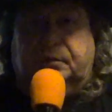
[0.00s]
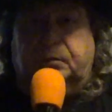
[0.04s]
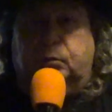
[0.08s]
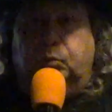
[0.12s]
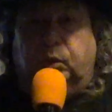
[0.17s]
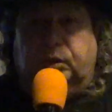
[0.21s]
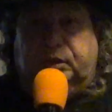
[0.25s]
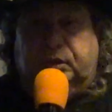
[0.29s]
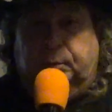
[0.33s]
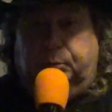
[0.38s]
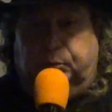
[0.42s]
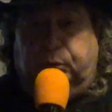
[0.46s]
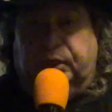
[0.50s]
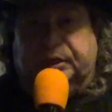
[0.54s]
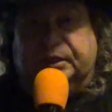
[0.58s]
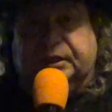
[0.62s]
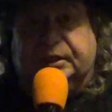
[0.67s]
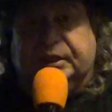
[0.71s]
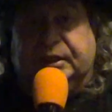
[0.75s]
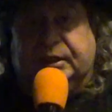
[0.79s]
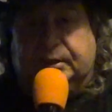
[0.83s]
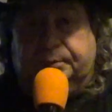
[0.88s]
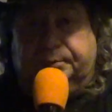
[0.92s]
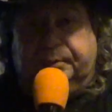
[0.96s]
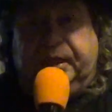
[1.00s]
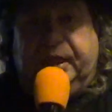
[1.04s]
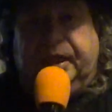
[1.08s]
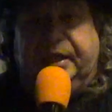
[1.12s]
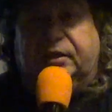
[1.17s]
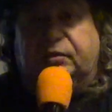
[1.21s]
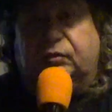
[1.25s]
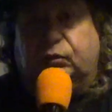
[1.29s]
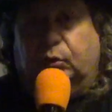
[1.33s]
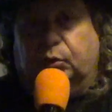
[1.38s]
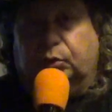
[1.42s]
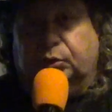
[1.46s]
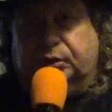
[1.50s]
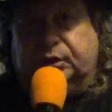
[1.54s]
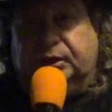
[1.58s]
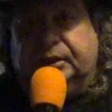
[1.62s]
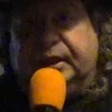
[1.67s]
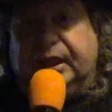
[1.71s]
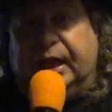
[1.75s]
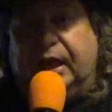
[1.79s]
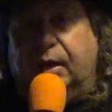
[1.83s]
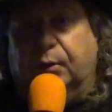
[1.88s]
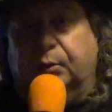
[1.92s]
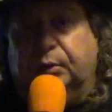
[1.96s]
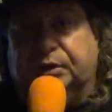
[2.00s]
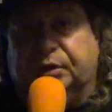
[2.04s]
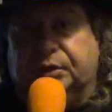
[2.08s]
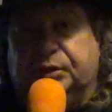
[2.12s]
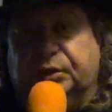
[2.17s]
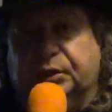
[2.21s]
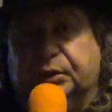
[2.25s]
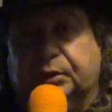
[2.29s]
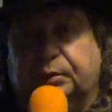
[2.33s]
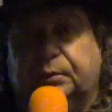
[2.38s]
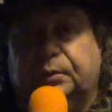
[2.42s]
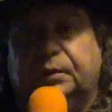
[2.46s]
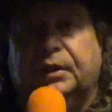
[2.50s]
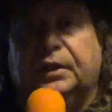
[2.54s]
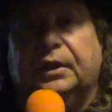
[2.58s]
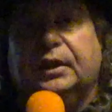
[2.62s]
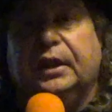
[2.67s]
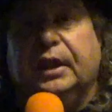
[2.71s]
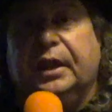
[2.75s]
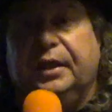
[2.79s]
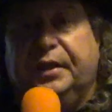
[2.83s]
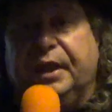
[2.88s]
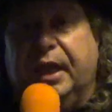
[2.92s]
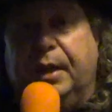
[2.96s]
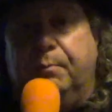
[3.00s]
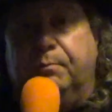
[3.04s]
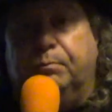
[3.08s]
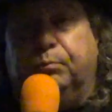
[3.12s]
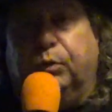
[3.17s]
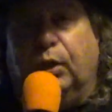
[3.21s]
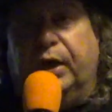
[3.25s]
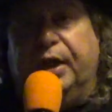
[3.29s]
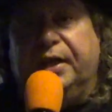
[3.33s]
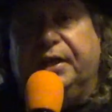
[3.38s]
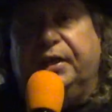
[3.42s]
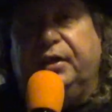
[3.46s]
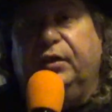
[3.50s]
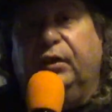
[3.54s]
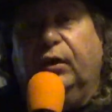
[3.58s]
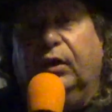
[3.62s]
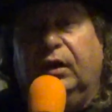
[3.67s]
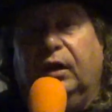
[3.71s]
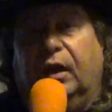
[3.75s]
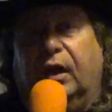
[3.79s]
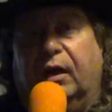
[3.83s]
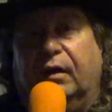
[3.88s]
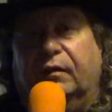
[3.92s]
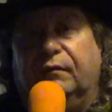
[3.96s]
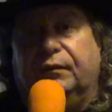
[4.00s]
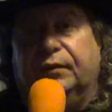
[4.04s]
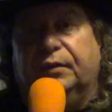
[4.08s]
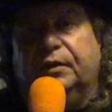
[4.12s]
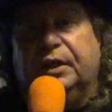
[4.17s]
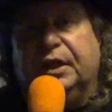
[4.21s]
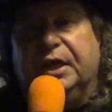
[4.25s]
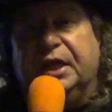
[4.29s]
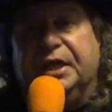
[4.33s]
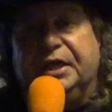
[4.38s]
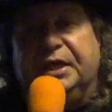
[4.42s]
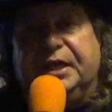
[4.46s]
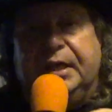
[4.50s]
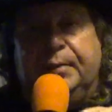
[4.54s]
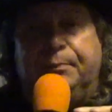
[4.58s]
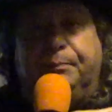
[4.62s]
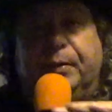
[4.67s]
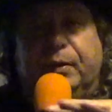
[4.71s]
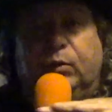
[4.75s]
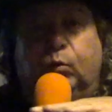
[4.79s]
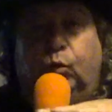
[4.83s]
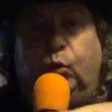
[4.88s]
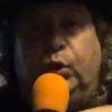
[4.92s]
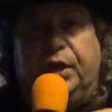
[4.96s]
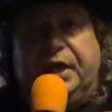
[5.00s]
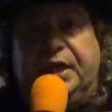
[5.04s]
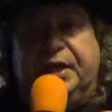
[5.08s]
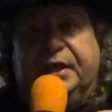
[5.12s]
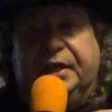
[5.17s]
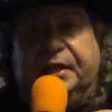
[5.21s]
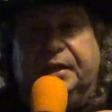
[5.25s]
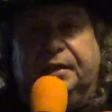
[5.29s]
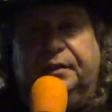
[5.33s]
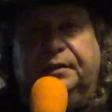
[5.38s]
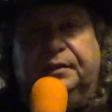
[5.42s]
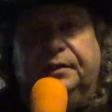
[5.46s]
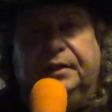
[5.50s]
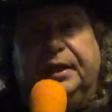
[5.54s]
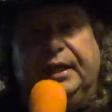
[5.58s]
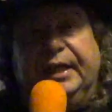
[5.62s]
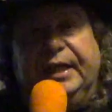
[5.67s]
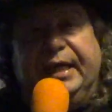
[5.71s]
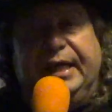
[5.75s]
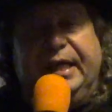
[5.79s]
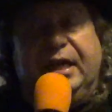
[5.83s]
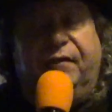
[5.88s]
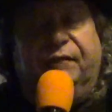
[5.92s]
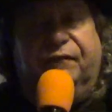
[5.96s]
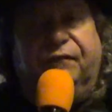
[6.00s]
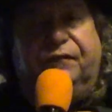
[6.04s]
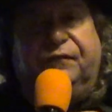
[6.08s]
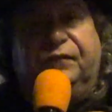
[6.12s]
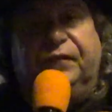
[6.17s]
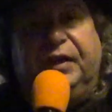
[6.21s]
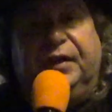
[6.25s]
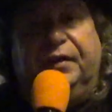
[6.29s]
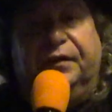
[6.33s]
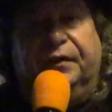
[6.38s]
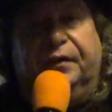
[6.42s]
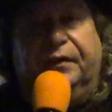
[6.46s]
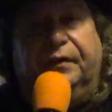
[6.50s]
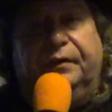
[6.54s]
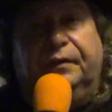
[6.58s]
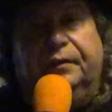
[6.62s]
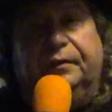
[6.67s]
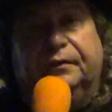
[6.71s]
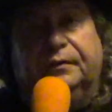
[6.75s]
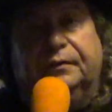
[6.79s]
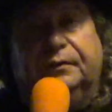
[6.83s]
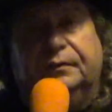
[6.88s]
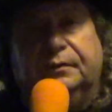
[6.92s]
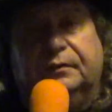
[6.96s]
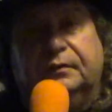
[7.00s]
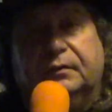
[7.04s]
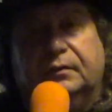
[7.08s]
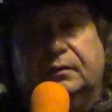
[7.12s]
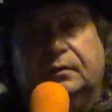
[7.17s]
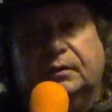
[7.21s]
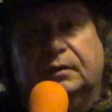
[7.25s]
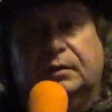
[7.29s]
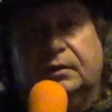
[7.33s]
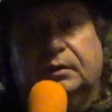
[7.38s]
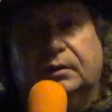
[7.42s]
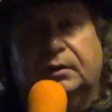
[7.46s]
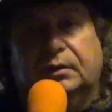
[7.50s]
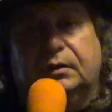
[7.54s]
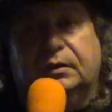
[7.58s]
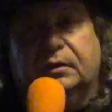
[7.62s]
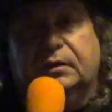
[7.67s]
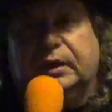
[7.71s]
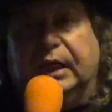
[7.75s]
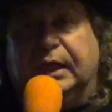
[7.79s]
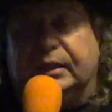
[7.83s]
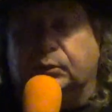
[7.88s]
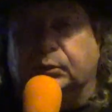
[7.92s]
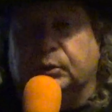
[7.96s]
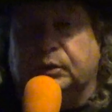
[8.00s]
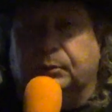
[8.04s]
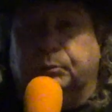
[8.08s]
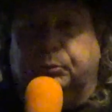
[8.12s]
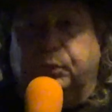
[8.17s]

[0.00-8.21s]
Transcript: what the prejudice and hate trolls and cowards do. They break your love, keep it weak in fear. That's what the